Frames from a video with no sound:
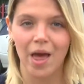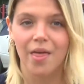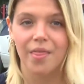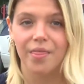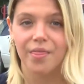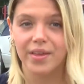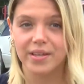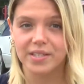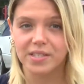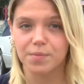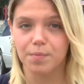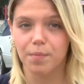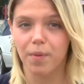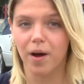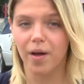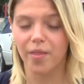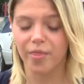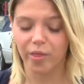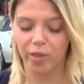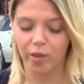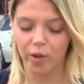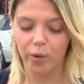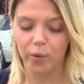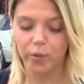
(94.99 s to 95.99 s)
This
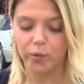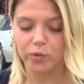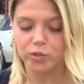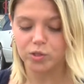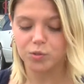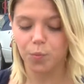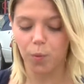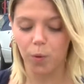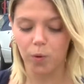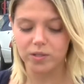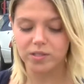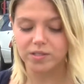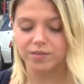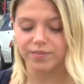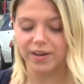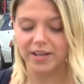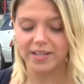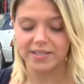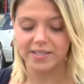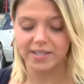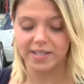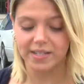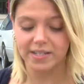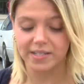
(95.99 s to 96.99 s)
month, local sports
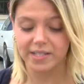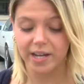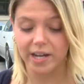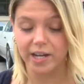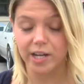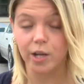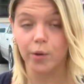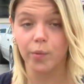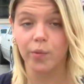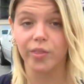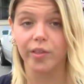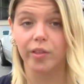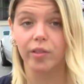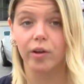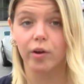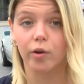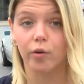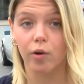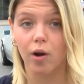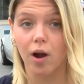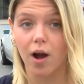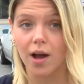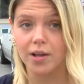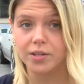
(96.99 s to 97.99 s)
events continue with a
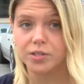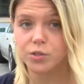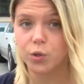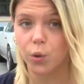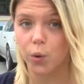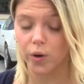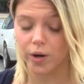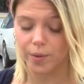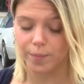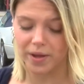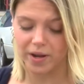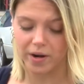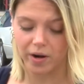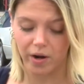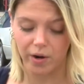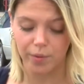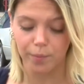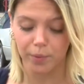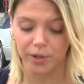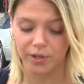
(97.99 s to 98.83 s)
lacrosse tournament on